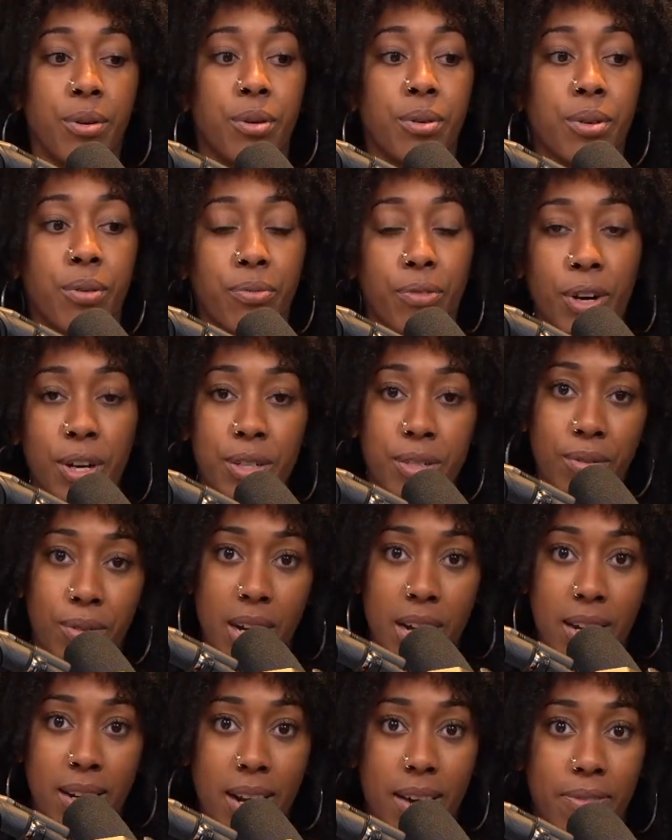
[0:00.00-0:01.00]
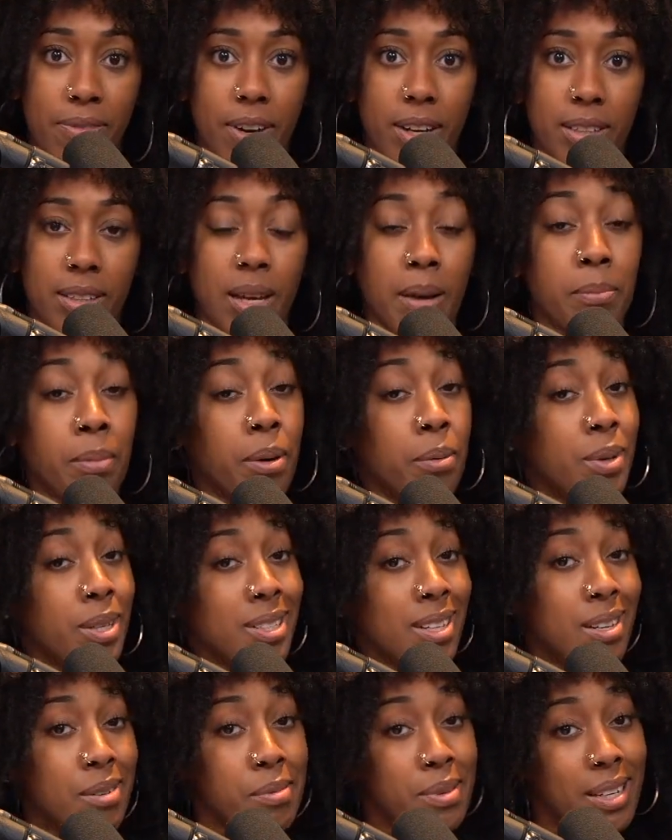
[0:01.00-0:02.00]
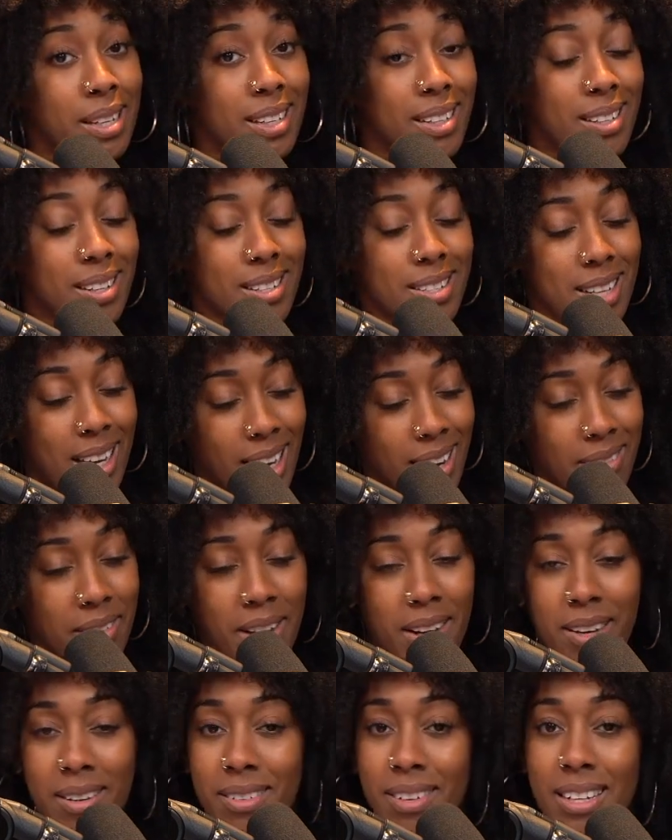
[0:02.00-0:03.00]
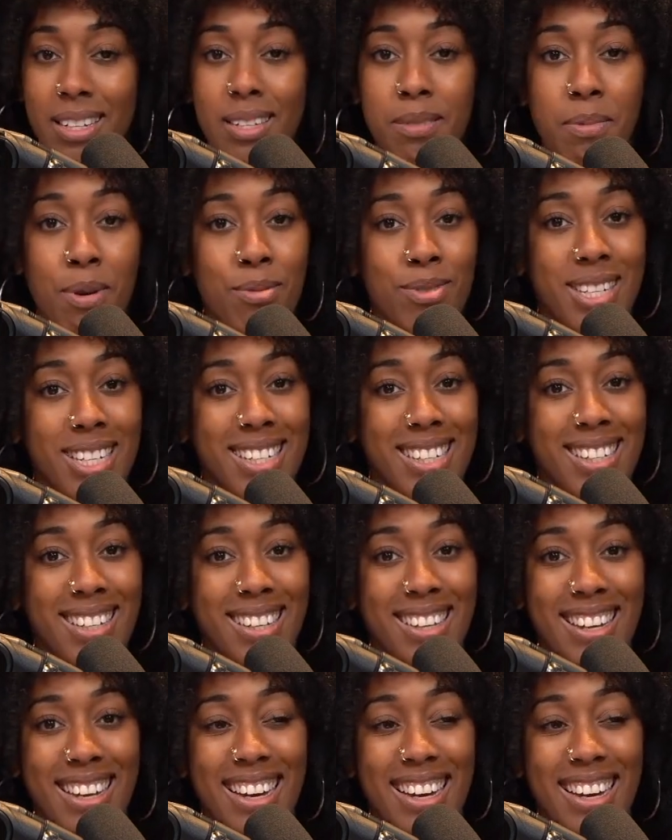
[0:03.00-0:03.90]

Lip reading: So the first round, I fucked up, but we did win. The second round, I smoked it.